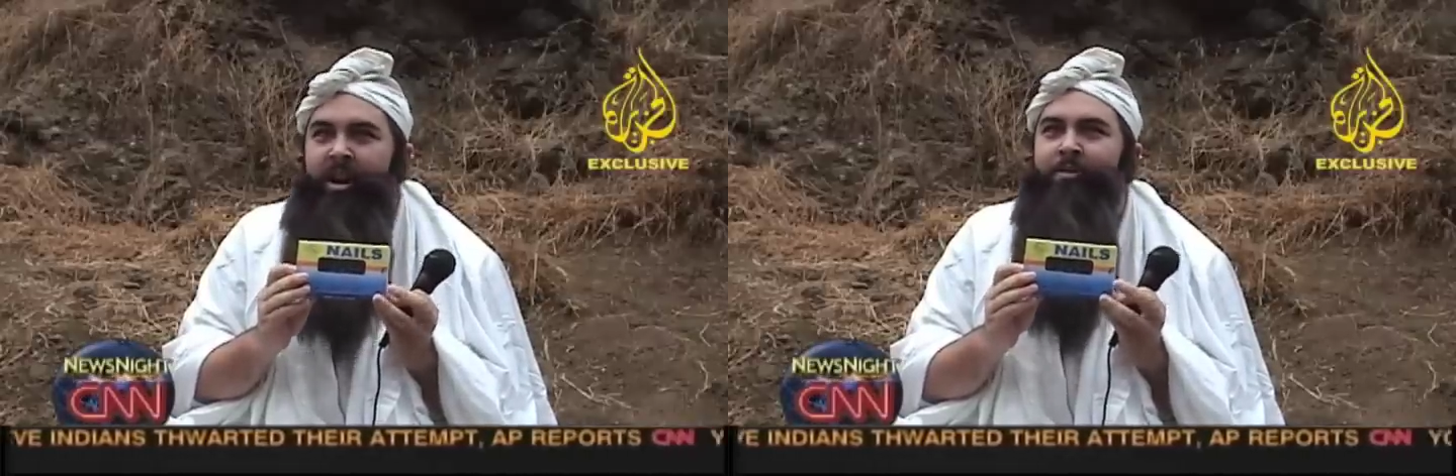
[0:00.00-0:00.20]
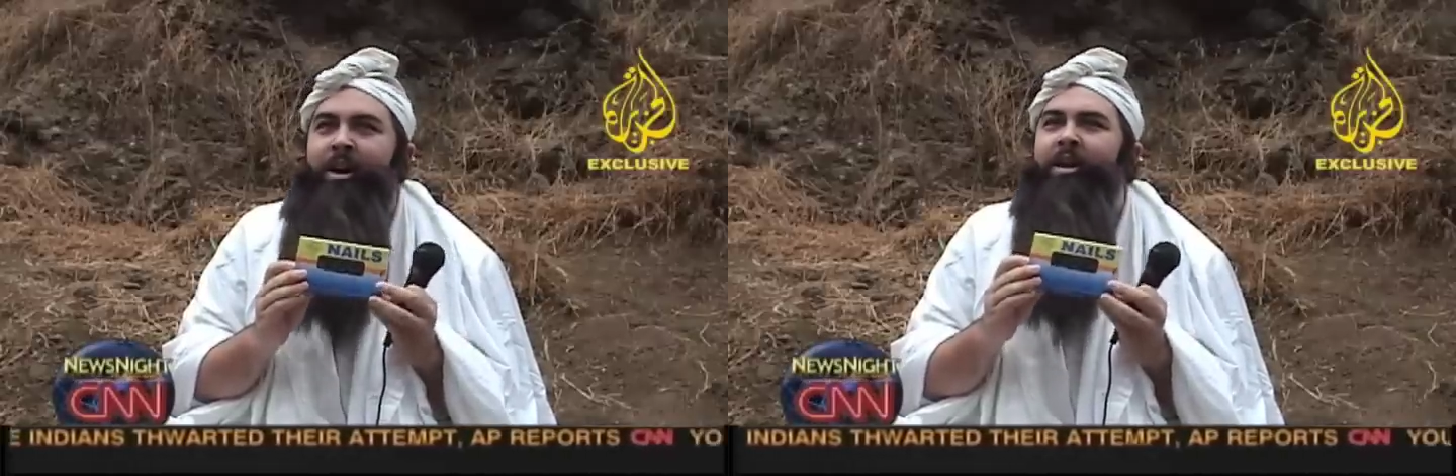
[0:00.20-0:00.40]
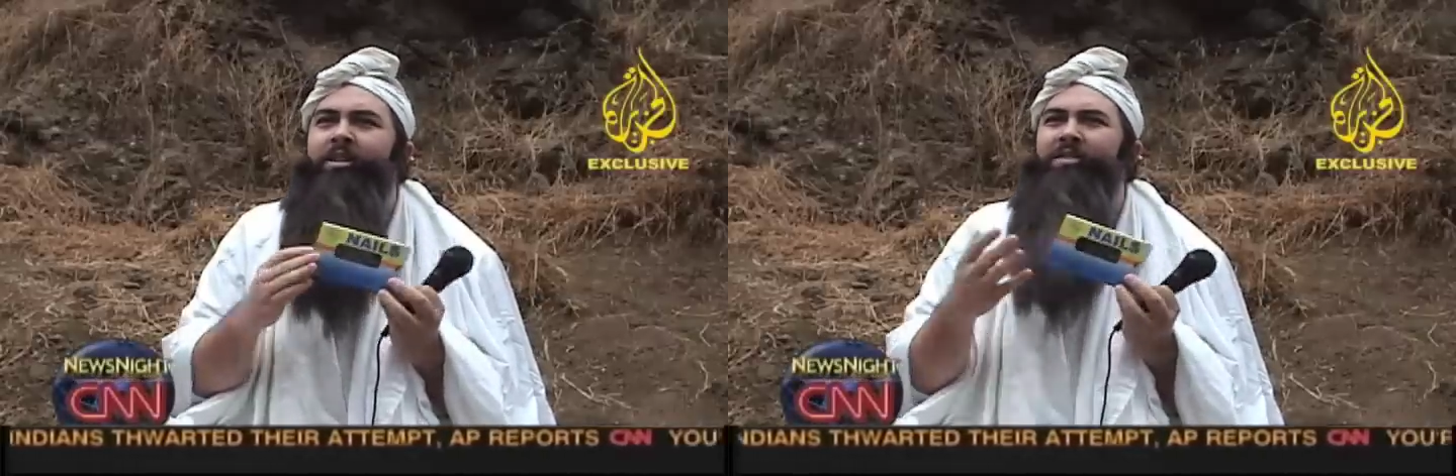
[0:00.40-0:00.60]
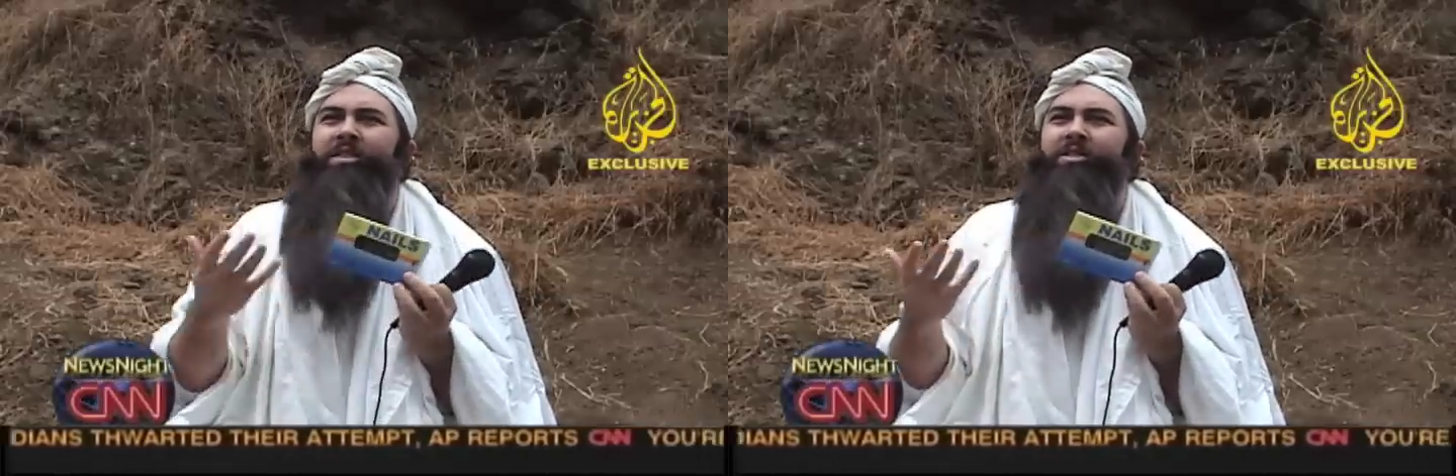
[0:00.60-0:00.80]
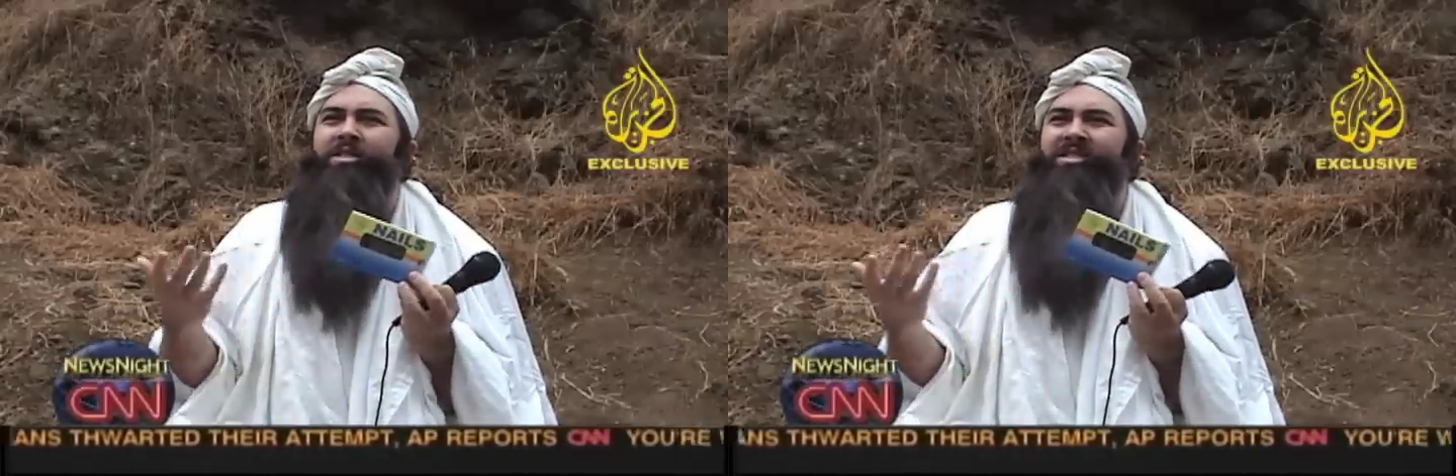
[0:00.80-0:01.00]
I mean, I don't even
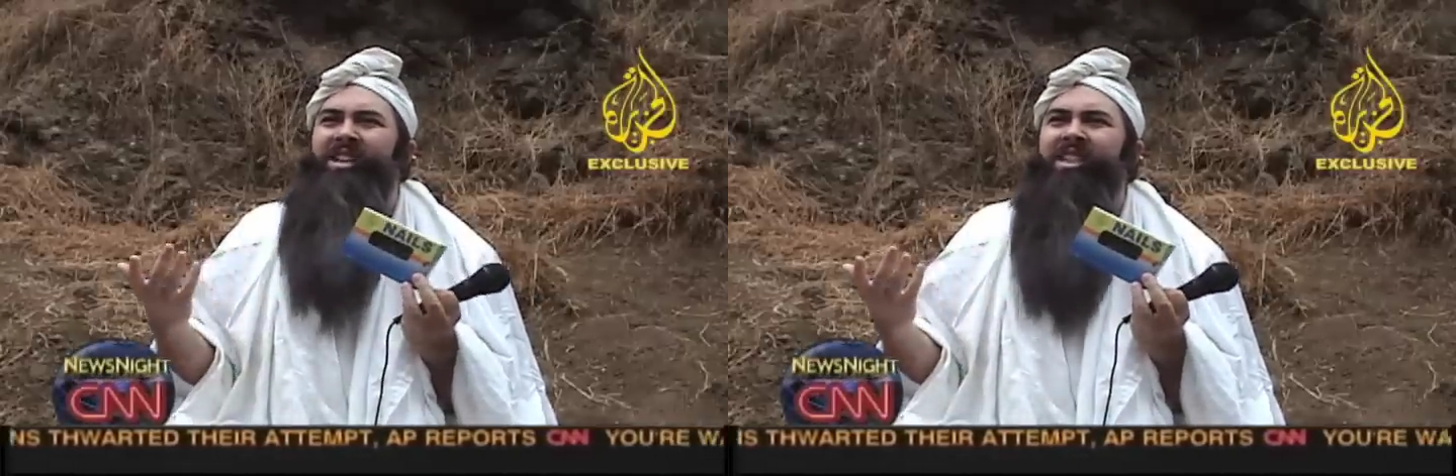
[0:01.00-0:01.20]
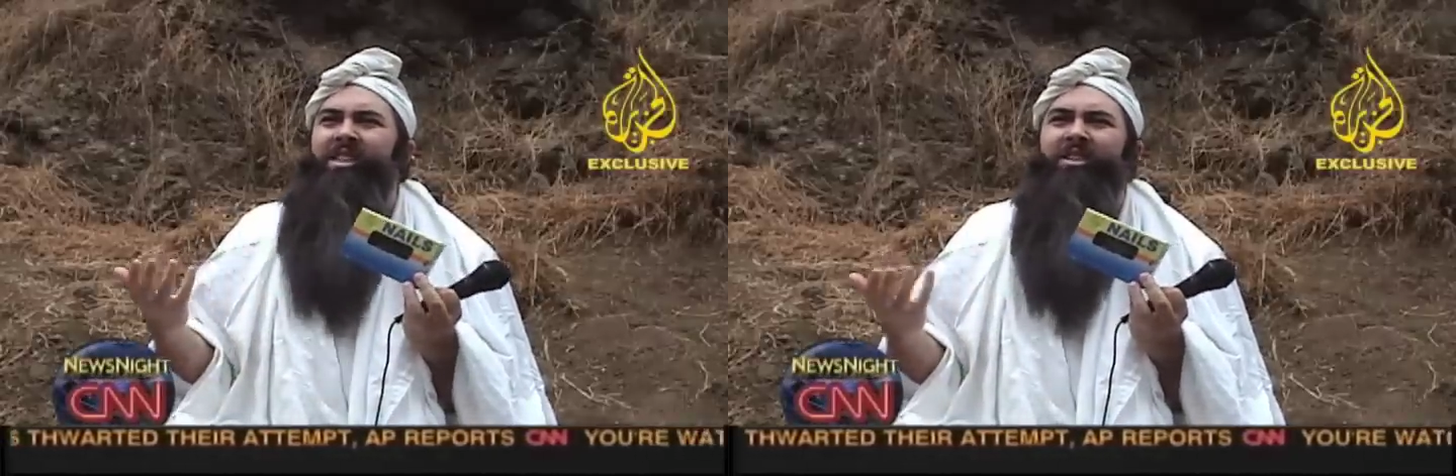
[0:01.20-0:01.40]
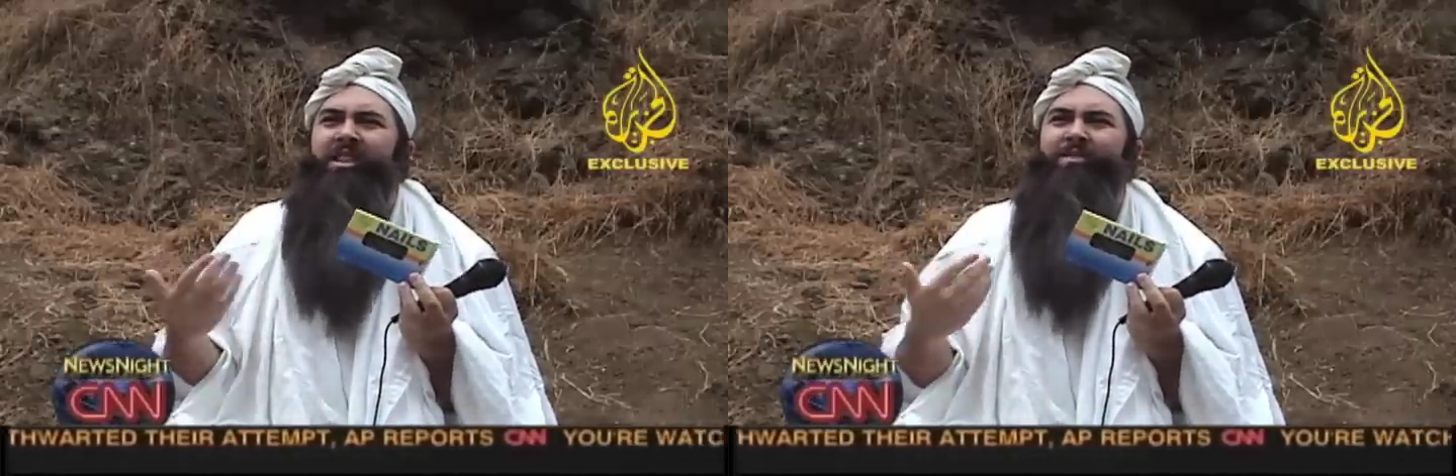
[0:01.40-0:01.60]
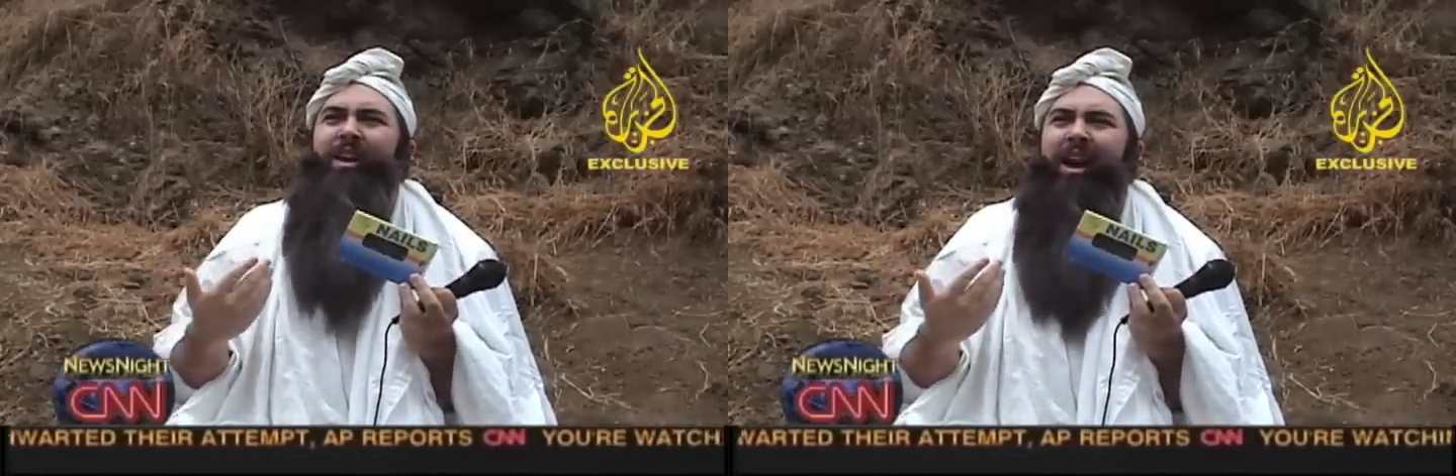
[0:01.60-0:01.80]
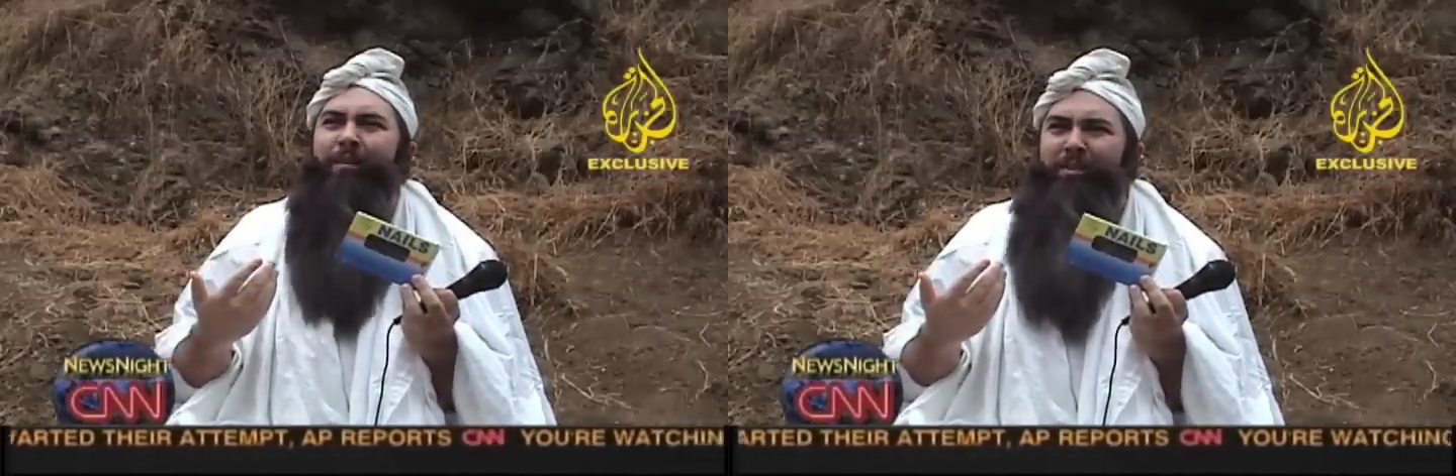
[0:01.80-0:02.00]
know what to say. They don't give me
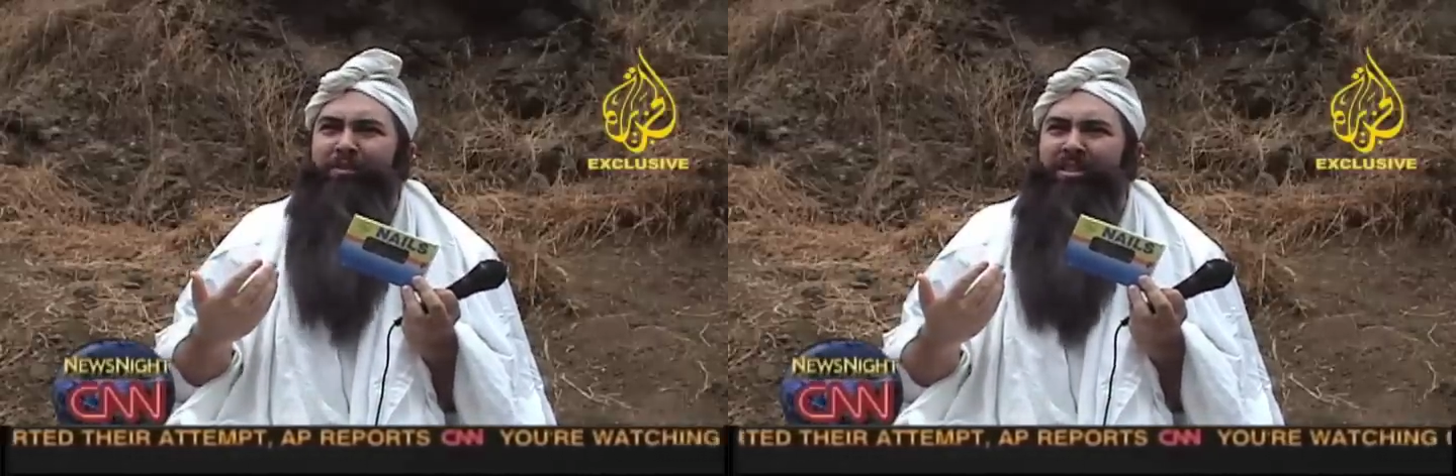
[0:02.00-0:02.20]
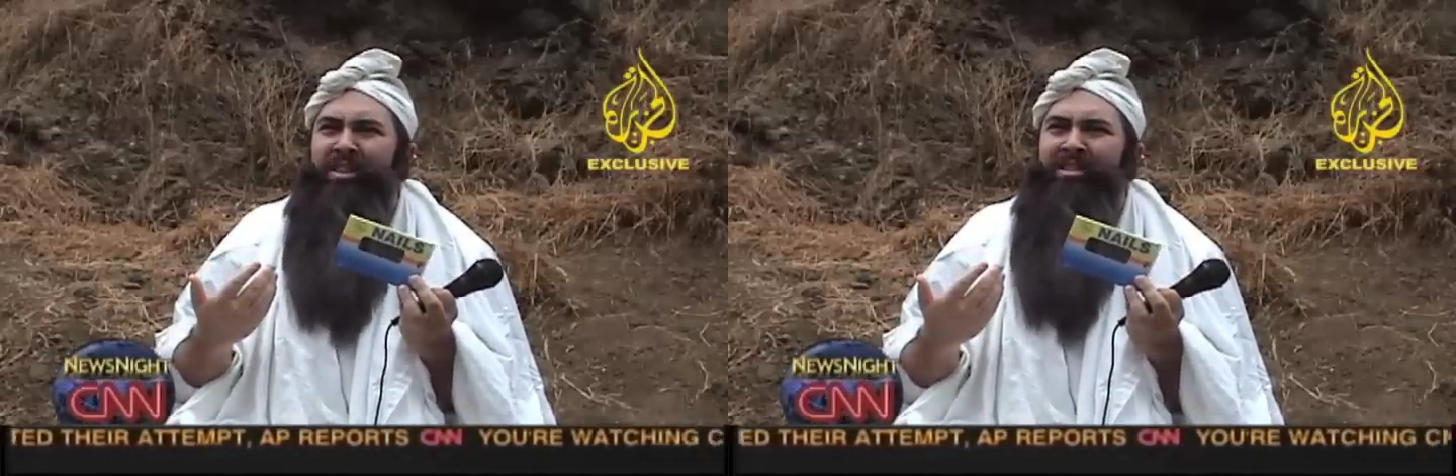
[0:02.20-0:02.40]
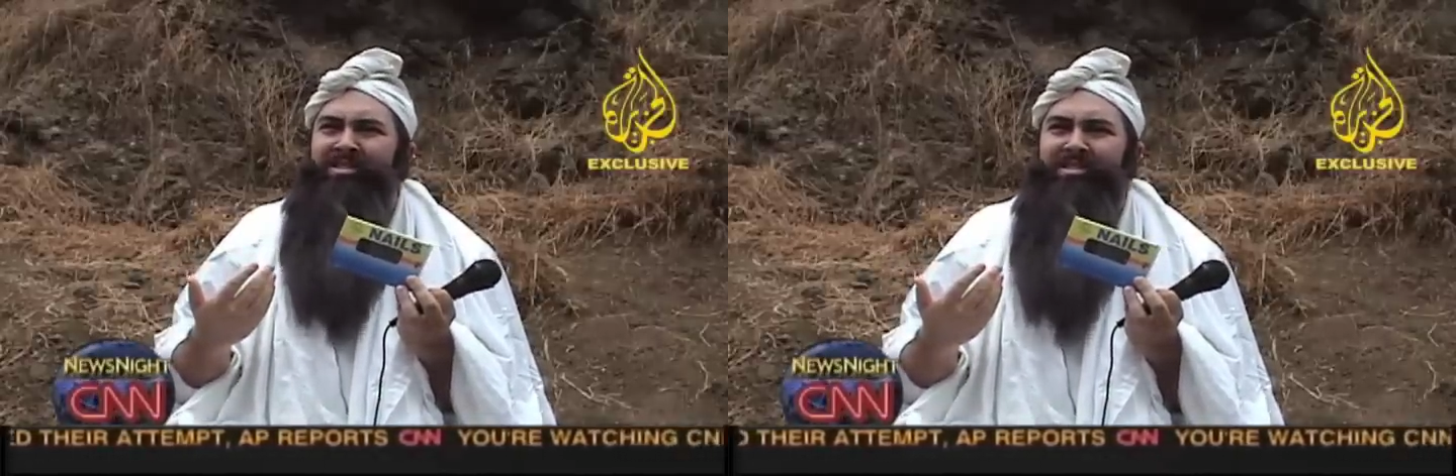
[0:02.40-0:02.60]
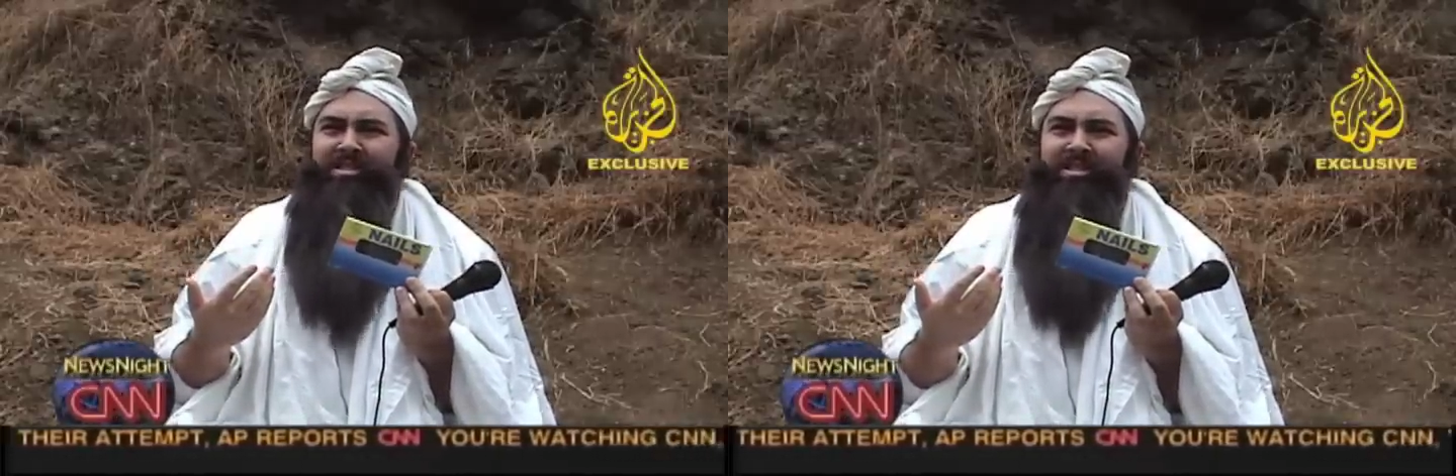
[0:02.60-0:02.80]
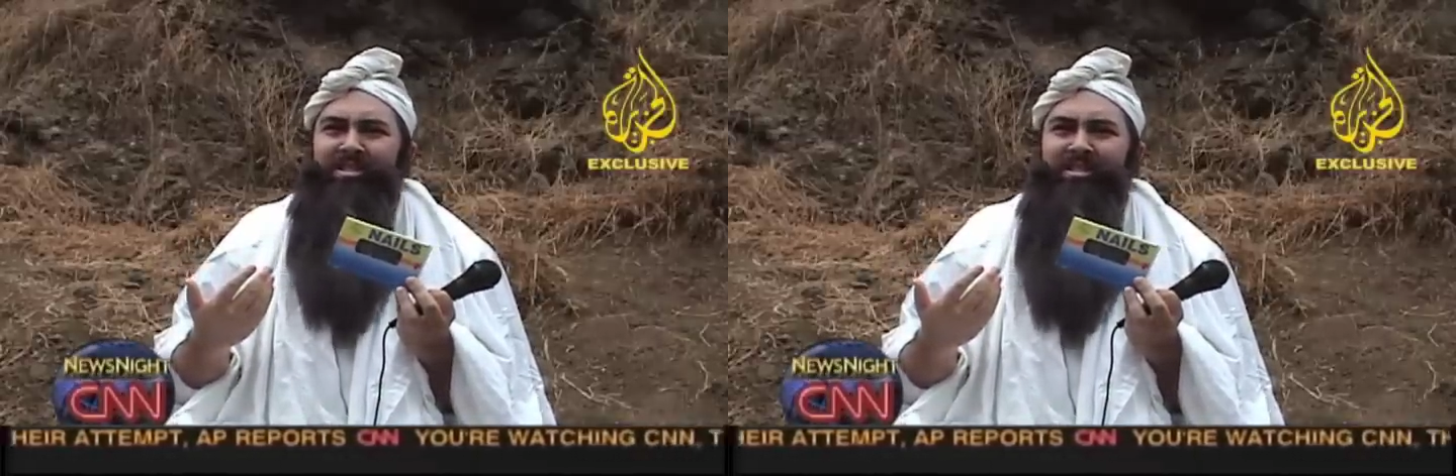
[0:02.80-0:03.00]
copy for this.